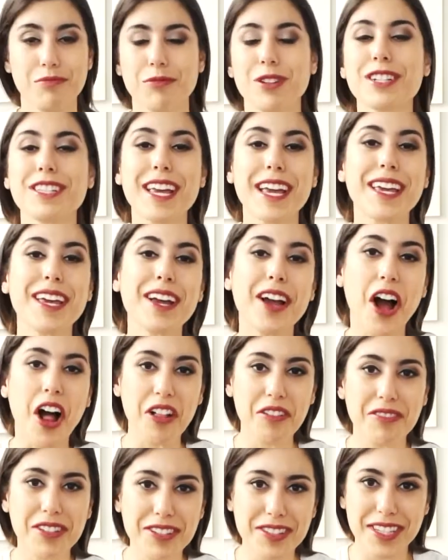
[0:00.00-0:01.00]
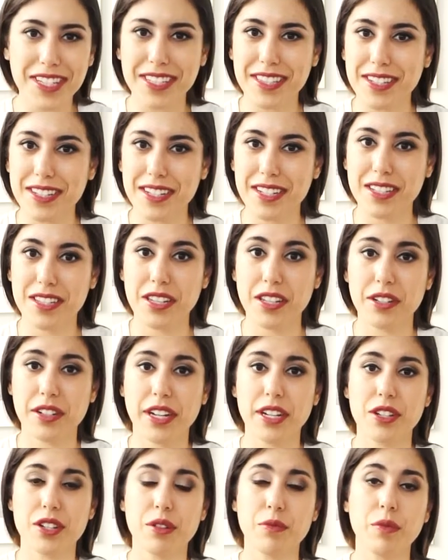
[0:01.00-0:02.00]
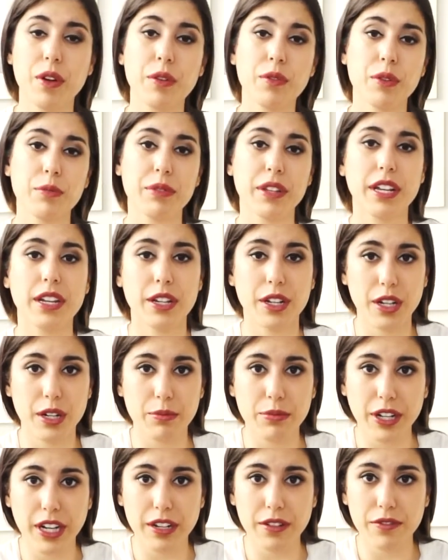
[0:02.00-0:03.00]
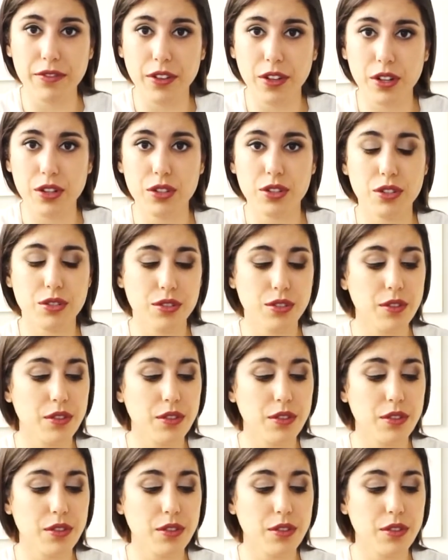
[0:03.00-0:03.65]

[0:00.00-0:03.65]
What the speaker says: We're taking all of those things into consideration when we're planning your brand photo shoot.